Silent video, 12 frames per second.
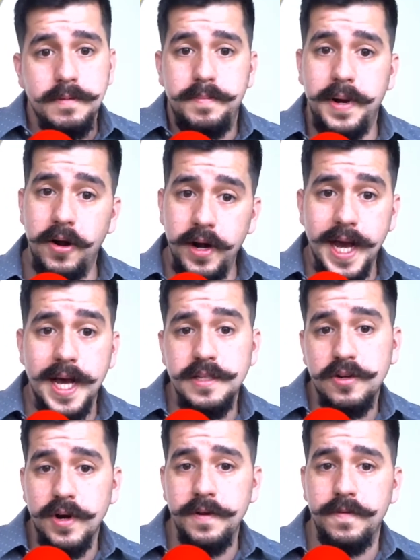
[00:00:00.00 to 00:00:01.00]
Perry has
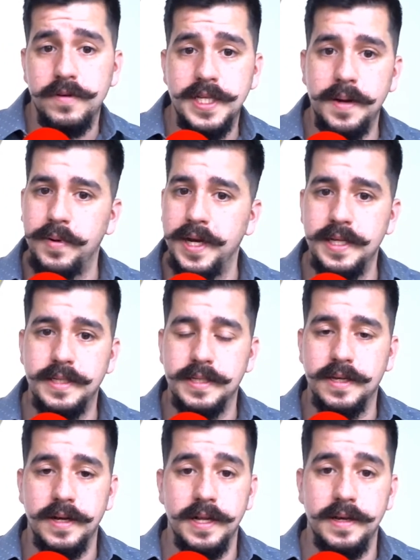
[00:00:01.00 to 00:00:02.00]
a great first step, but he's
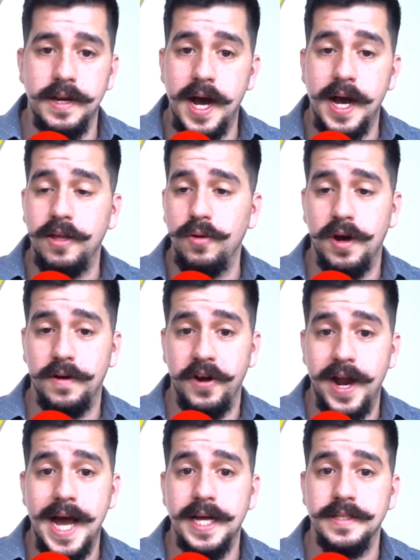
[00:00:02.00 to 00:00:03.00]
just going to knock you off
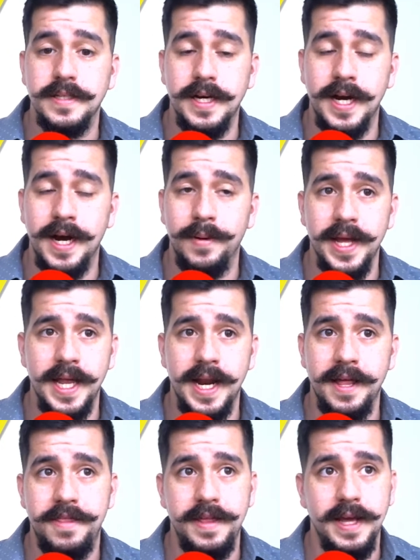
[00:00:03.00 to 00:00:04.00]
your ass. And
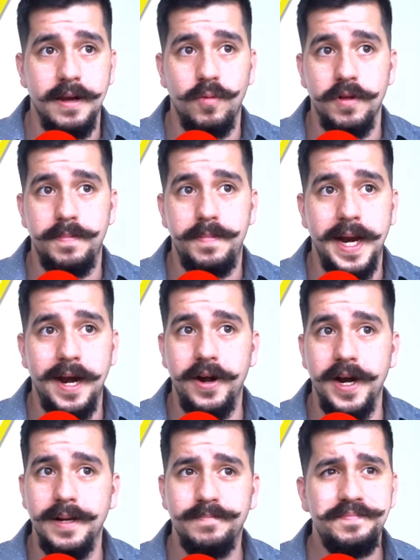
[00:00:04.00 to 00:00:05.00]
I think with
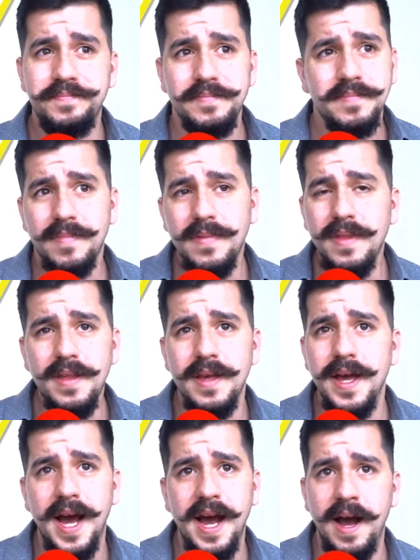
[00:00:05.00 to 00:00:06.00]
Perry,
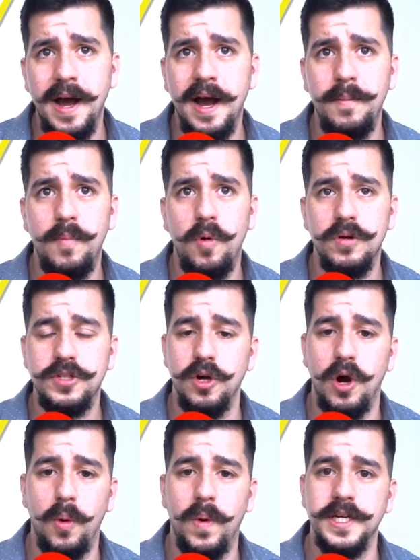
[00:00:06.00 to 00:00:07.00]
I'm more
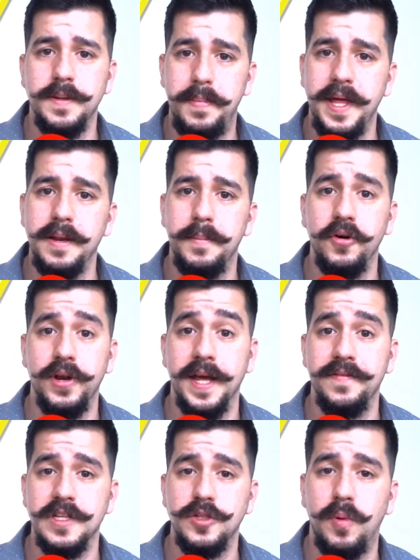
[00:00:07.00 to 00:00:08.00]
so I want dependability
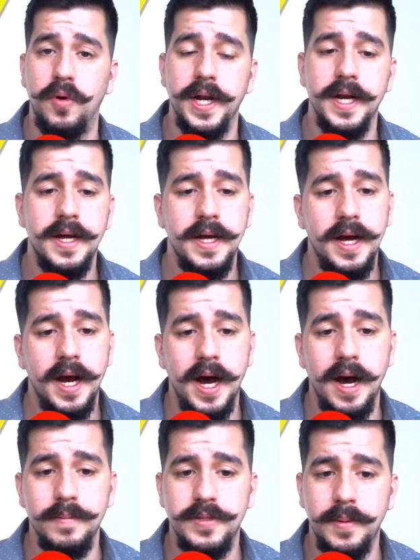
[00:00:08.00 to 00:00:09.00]
at this point.
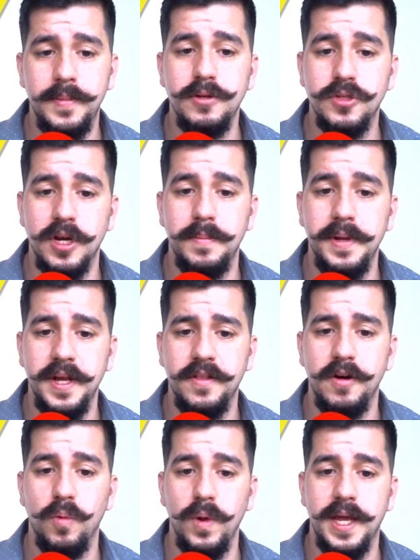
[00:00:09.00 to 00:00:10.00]
Somebody who's going to be in
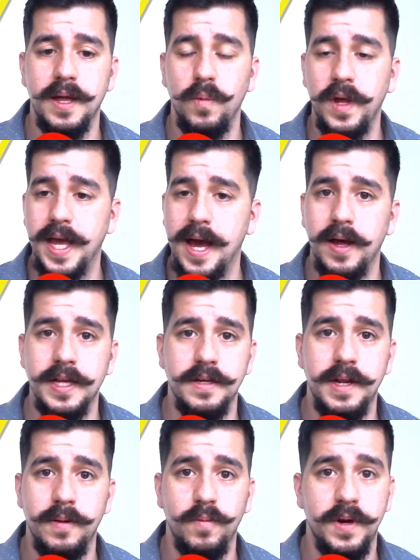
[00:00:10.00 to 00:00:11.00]
there week in, week out.
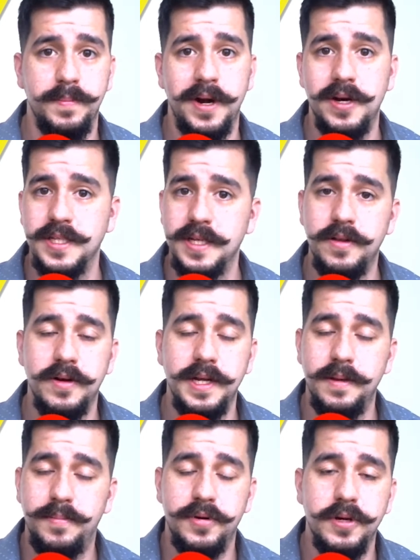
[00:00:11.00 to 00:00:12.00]
And when Perry's in there,
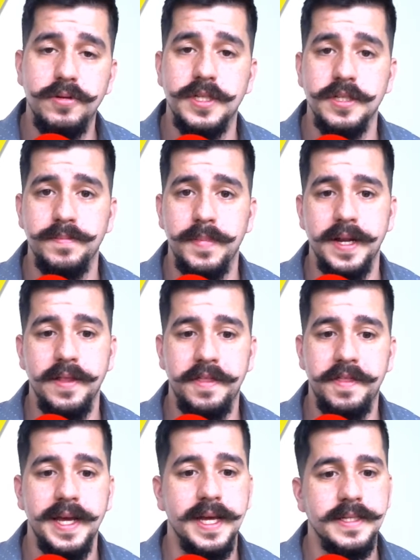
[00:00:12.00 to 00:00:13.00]
he produces. But the
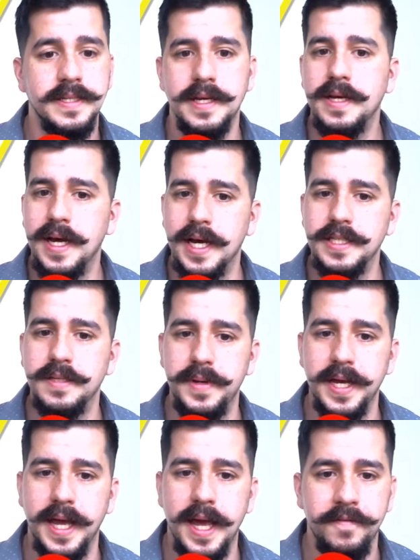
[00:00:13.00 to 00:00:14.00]
thing is, that's a
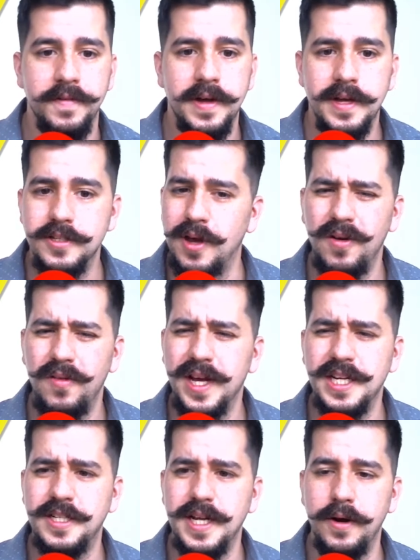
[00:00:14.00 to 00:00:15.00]
big if. So I don't
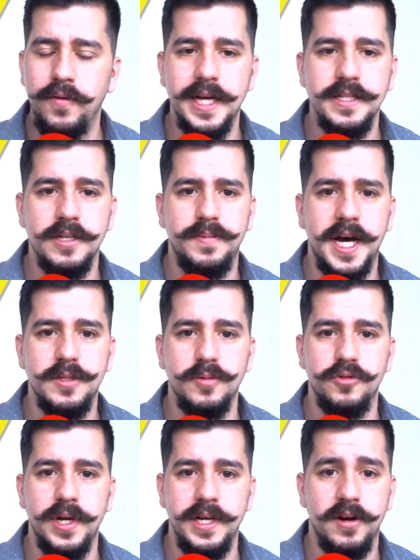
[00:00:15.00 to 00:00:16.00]
like Shane Ray as a
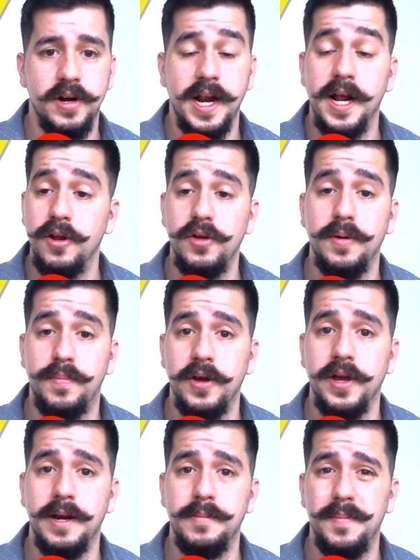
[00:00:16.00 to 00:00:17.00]
possible trade target. I know you could
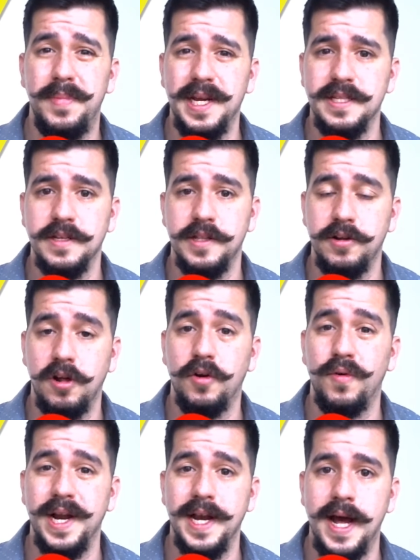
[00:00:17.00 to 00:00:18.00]
probably get him on pennies on the
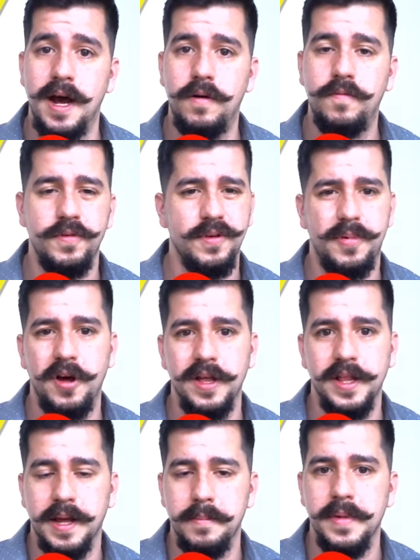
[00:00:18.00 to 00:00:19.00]
dollar right now for
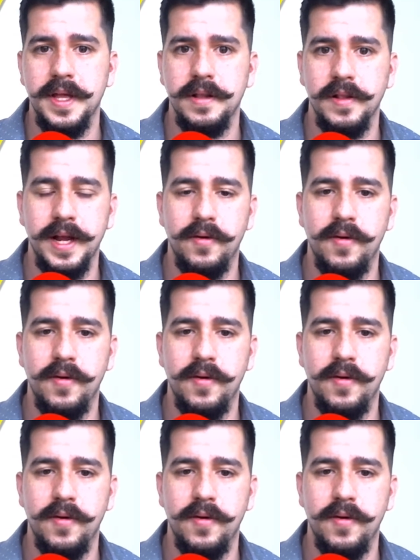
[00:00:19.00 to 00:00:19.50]
probably like a mid to late